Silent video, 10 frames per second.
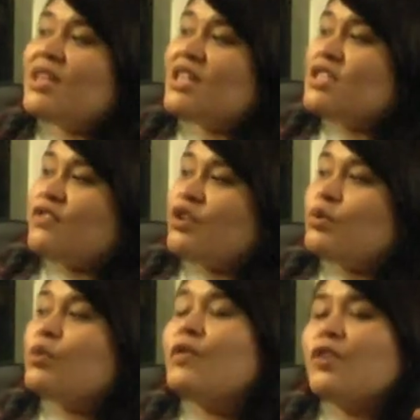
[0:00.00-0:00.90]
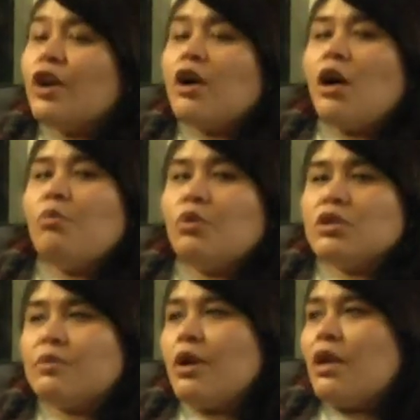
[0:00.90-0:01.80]
the interview, we were very
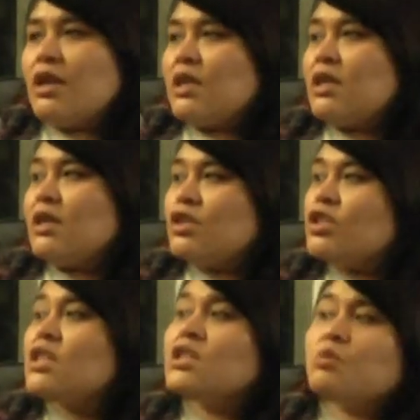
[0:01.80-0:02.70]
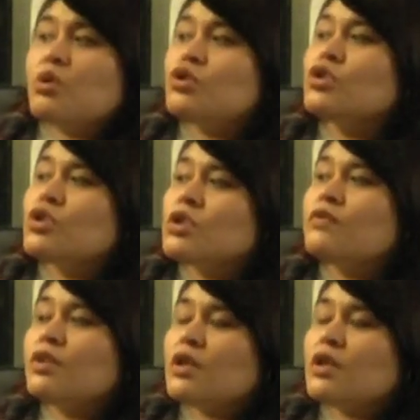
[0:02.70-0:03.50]
humbled about anything, just exposure just for the